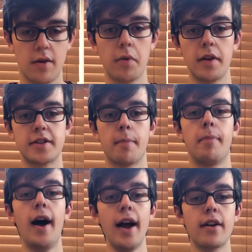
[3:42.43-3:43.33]
Well, as a
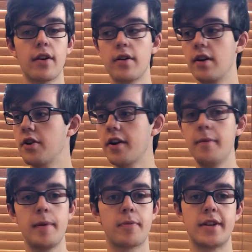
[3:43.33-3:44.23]
buyer, you're going
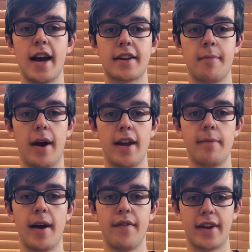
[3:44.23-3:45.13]
to be protected by
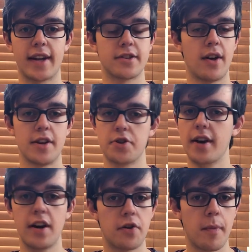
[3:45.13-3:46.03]
eBay if it gets lost. You're
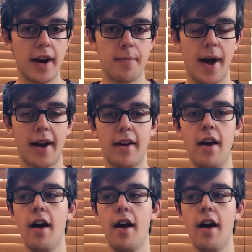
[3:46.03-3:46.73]
getting your money back.